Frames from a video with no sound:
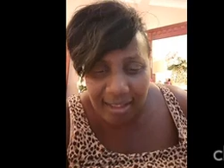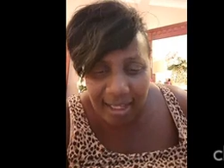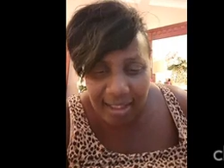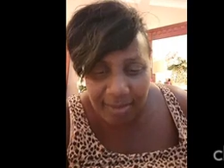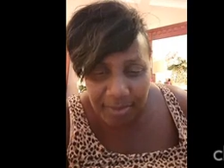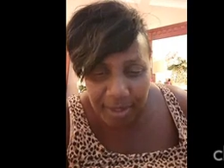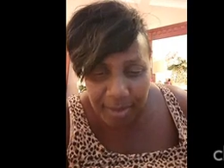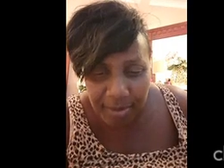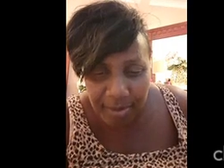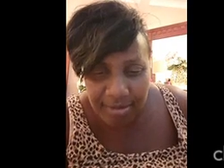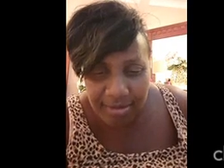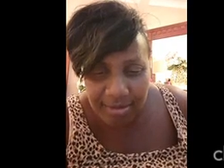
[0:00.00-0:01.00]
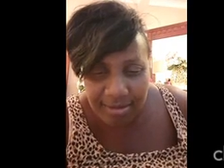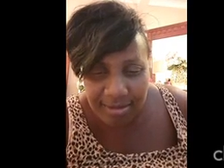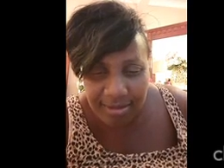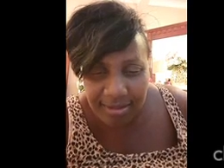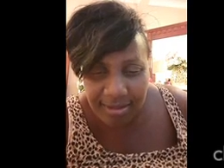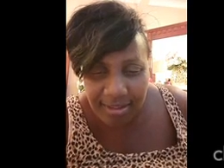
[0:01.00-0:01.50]
and Pebbles.
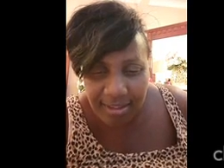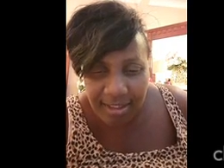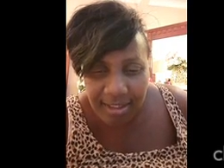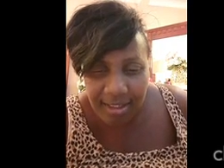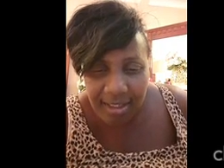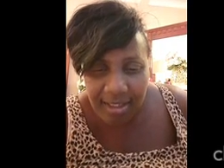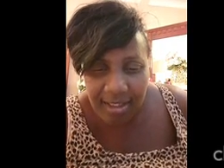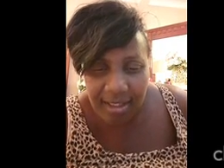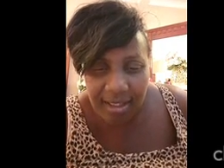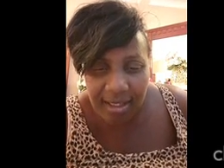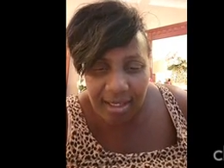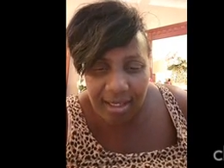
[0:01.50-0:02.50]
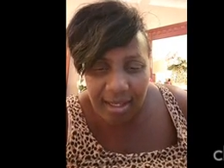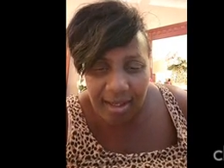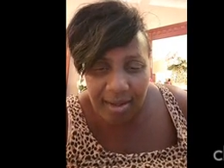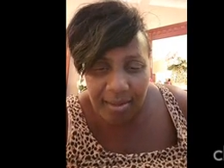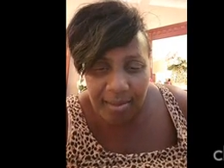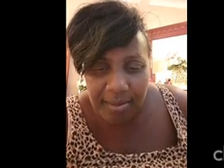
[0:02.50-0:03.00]

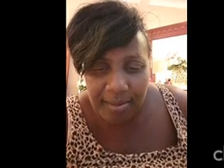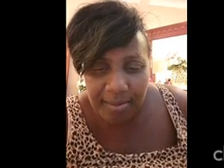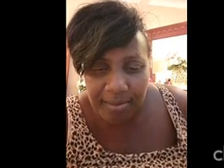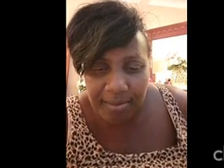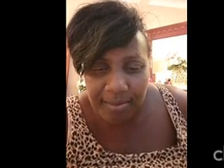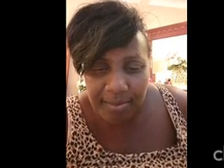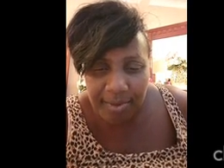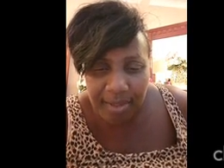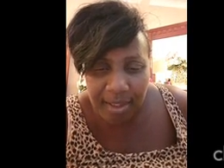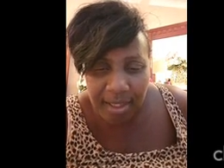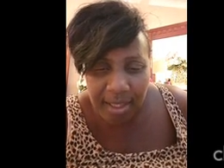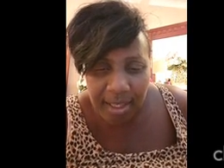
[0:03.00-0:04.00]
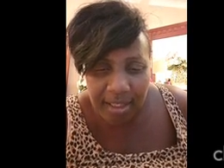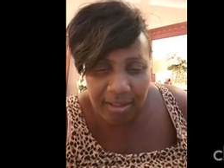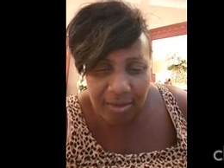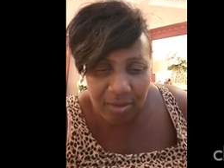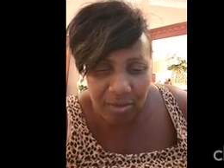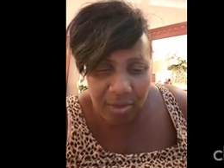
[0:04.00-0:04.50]
Um
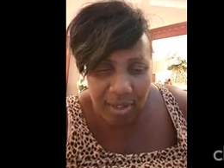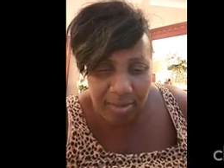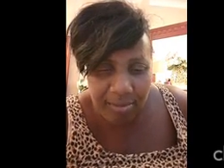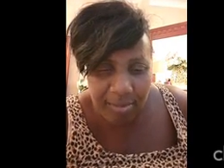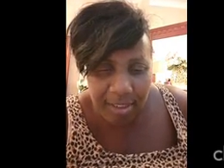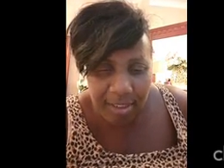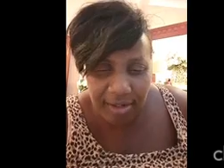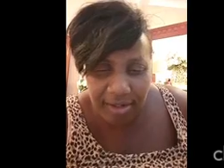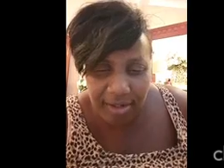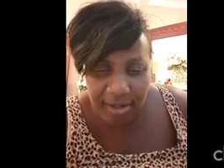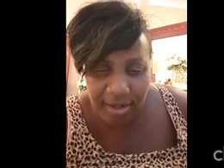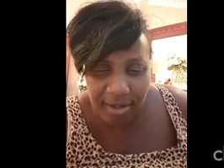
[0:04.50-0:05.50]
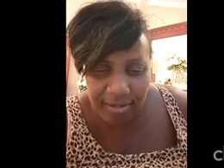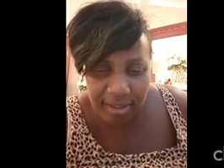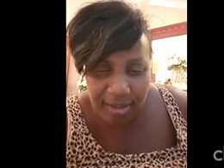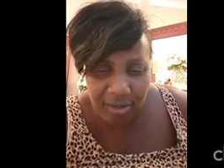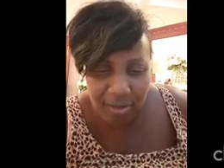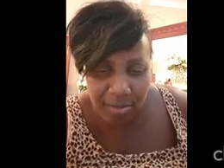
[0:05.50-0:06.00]
and you go and make your calls
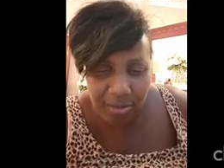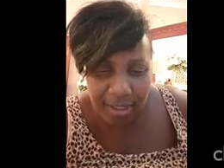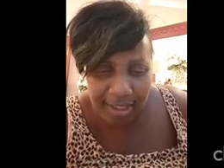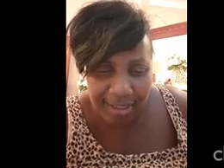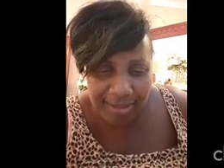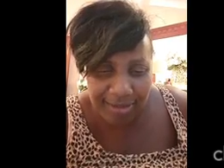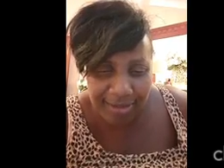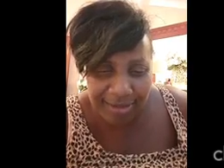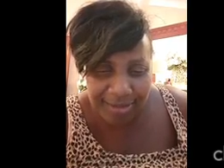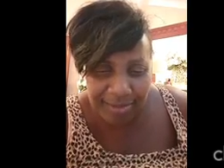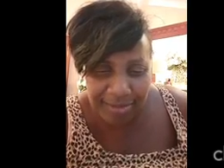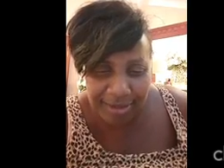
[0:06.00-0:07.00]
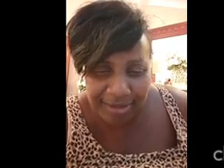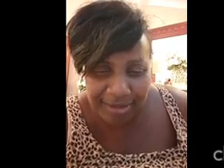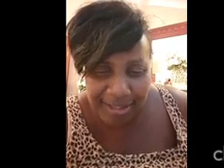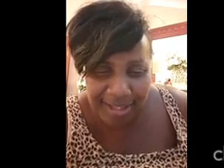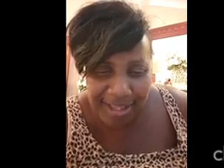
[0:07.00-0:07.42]
and come back in 30 minutes.